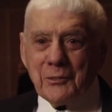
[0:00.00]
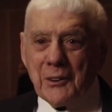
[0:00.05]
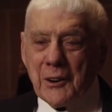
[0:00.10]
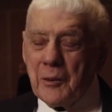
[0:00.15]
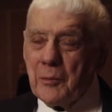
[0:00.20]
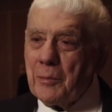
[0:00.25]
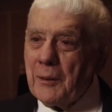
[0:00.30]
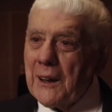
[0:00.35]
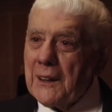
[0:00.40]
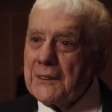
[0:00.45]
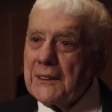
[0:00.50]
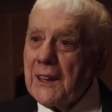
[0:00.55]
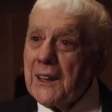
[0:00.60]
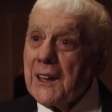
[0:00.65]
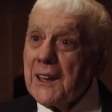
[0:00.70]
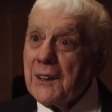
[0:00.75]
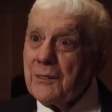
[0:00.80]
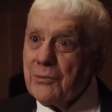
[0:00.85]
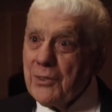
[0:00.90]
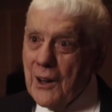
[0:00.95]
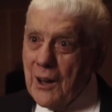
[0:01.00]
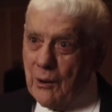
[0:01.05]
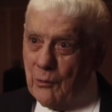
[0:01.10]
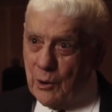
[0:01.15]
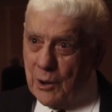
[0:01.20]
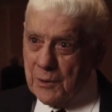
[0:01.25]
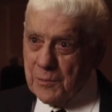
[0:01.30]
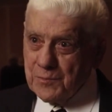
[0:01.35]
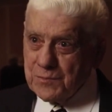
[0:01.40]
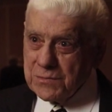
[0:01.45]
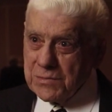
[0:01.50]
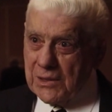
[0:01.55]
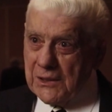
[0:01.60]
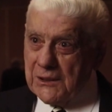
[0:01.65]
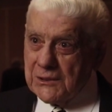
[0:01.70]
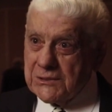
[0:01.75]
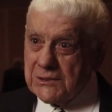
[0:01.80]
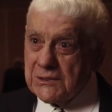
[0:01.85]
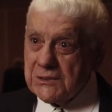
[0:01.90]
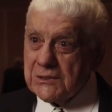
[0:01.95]
for about a half hour.
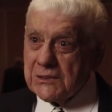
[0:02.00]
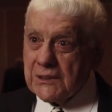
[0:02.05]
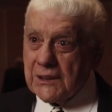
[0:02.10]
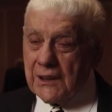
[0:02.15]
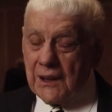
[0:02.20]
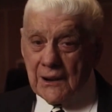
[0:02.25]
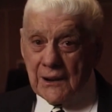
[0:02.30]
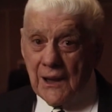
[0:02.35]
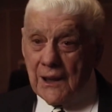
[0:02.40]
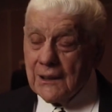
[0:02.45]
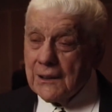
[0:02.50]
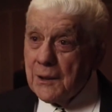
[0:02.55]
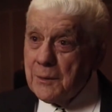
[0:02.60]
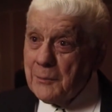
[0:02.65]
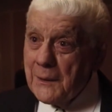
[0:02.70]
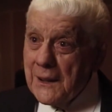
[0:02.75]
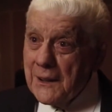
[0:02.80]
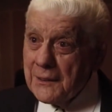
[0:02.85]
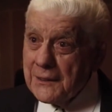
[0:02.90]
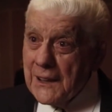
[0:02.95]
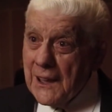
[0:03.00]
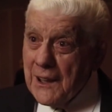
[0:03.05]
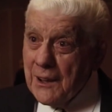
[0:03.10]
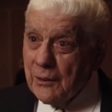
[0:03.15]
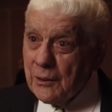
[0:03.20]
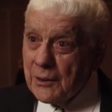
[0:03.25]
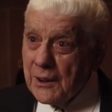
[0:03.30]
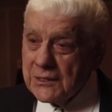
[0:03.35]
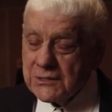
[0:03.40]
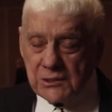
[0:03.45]
He says, can I come out now?